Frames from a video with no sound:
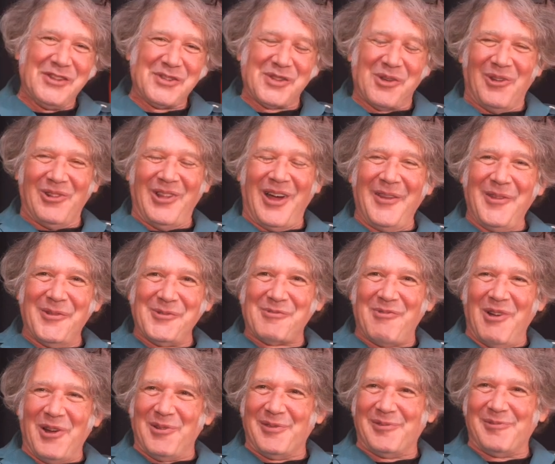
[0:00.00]
so a lot of those
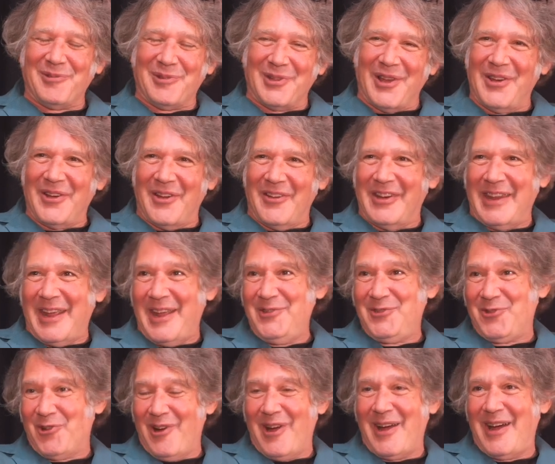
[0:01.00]
records were done on eight
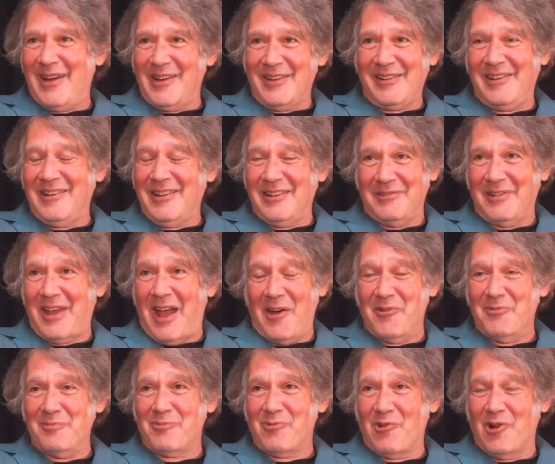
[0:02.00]
track in
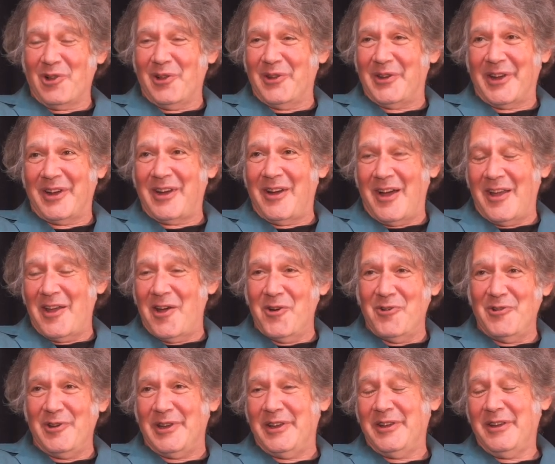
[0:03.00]
out in Brooklyn at
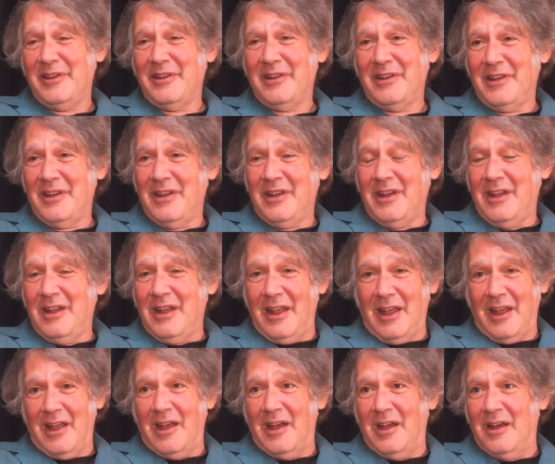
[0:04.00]
Coyote,
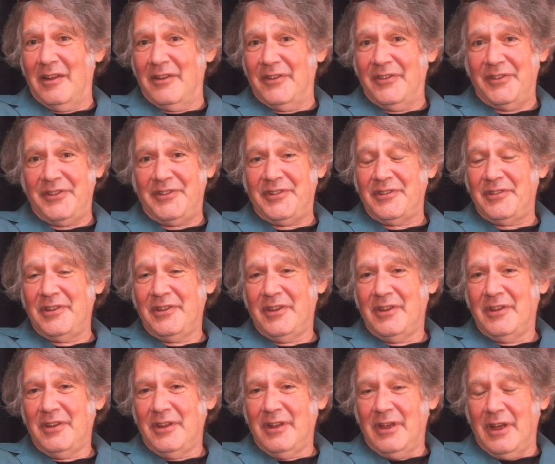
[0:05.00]
and
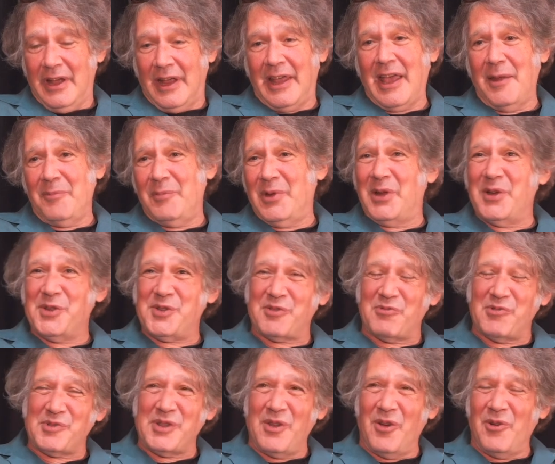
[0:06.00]
again because
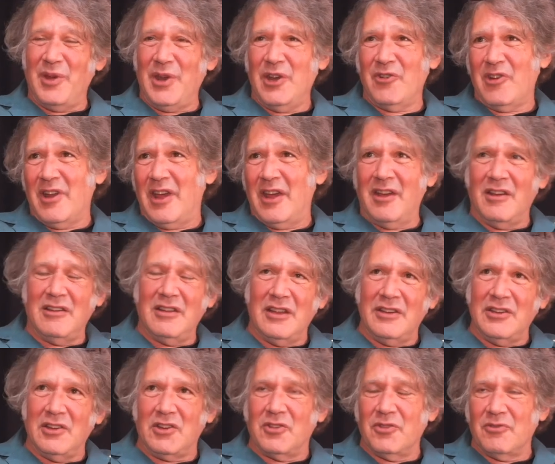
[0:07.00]
there was no internet
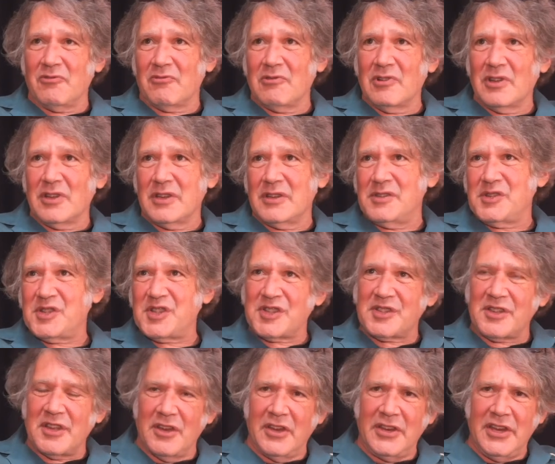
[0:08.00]
and you couldn't really
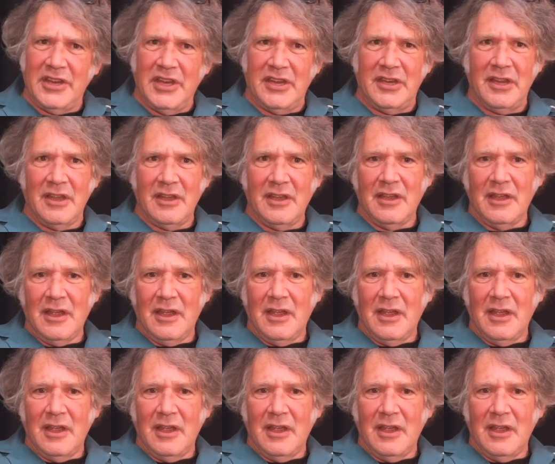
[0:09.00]
study,